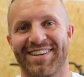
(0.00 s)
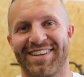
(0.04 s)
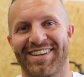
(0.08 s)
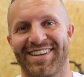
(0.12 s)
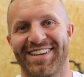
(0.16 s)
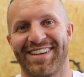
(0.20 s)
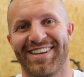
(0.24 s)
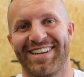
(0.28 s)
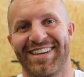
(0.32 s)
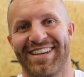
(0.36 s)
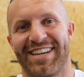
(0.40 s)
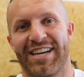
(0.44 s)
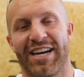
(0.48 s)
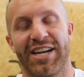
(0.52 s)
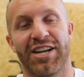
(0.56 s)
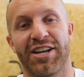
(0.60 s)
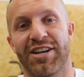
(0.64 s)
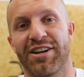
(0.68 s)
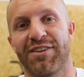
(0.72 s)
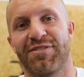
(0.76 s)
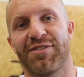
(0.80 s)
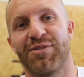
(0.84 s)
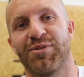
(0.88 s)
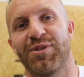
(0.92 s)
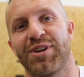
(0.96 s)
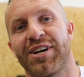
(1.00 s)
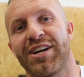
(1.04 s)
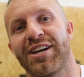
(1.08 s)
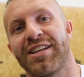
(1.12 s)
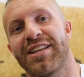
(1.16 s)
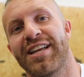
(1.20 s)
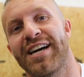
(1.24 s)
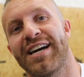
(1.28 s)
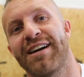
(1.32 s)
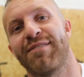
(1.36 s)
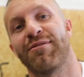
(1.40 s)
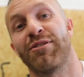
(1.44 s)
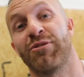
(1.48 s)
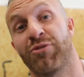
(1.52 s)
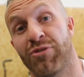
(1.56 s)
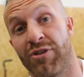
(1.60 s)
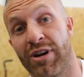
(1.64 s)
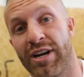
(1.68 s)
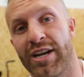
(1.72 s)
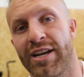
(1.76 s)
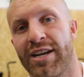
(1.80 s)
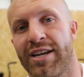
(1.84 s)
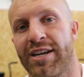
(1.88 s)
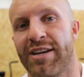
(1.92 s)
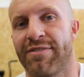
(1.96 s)
You fart? I don't know if you would have heard that. That's was
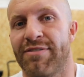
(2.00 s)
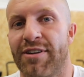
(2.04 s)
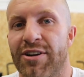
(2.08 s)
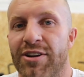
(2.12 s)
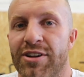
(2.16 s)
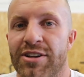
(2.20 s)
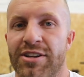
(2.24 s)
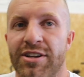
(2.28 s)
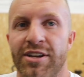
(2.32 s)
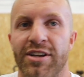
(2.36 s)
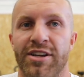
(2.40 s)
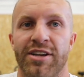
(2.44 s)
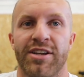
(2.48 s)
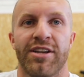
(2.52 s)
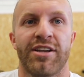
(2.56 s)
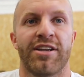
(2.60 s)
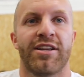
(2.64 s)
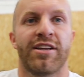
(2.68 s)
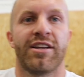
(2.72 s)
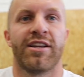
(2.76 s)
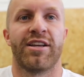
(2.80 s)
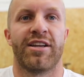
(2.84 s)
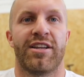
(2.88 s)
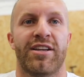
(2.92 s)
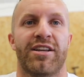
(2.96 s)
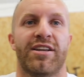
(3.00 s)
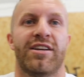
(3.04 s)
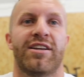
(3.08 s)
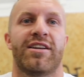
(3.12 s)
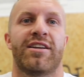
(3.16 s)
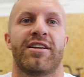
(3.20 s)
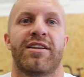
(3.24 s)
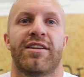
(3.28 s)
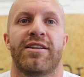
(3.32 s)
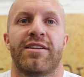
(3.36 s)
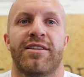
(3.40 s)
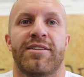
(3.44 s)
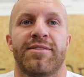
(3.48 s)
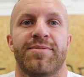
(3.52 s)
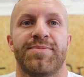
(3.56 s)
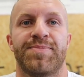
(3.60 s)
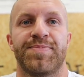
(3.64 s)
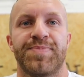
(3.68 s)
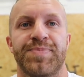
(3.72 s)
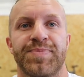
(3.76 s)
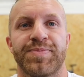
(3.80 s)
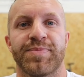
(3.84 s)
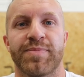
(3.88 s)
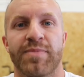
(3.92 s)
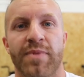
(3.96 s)
great. Focus. This is uh, where
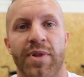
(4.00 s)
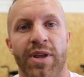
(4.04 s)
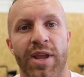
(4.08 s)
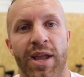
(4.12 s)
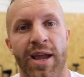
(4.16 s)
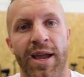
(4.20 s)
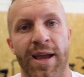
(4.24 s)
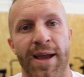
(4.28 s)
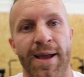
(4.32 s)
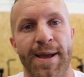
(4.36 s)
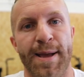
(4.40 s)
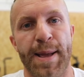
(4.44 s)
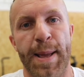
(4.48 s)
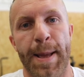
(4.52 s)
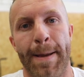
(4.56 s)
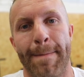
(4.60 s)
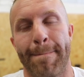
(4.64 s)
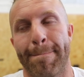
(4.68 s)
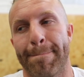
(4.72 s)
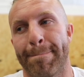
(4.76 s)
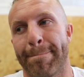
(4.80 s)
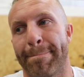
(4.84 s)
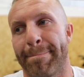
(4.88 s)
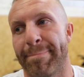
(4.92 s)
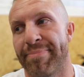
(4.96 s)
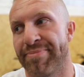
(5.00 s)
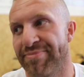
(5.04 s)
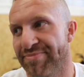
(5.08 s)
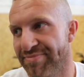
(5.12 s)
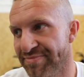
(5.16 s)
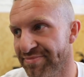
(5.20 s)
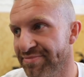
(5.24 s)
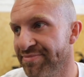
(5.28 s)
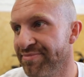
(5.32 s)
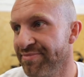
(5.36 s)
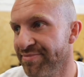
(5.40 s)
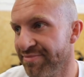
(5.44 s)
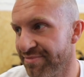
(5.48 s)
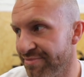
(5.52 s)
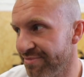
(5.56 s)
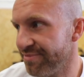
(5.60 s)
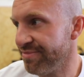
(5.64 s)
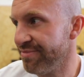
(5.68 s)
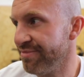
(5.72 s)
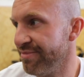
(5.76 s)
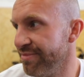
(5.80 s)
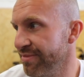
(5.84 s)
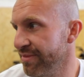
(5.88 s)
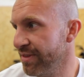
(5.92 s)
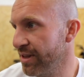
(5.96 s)
everyone's a little unsure in this one.
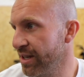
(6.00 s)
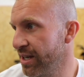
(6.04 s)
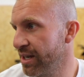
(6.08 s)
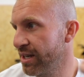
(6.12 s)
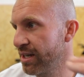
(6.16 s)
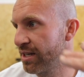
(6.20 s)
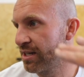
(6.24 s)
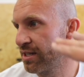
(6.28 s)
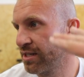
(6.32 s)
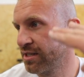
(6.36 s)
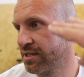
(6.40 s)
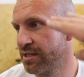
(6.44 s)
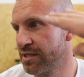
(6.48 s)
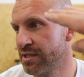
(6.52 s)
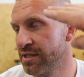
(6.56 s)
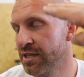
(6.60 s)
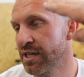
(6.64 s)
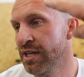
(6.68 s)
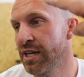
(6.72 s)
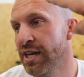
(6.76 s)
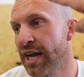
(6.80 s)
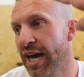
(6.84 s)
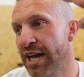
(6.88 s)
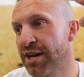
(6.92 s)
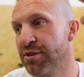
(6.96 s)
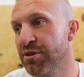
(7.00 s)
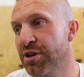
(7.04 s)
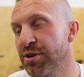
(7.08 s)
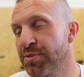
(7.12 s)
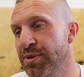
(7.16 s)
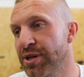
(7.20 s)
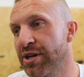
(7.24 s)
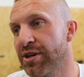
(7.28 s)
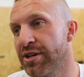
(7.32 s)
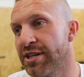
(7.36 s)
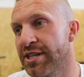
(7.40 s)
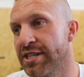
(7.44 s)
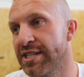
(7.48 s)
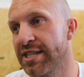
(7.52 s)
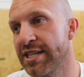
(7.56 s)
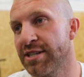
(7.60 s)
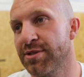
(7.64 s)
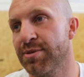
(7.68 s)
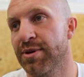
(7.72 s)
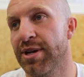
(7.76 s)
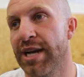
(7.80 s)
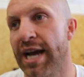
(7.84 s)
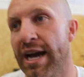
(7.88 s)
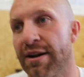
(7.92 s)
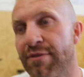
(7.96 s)
Into the unknown. And I'm going to be honest,
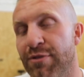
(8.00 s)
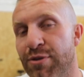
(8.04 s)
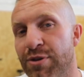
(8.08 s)
this one out of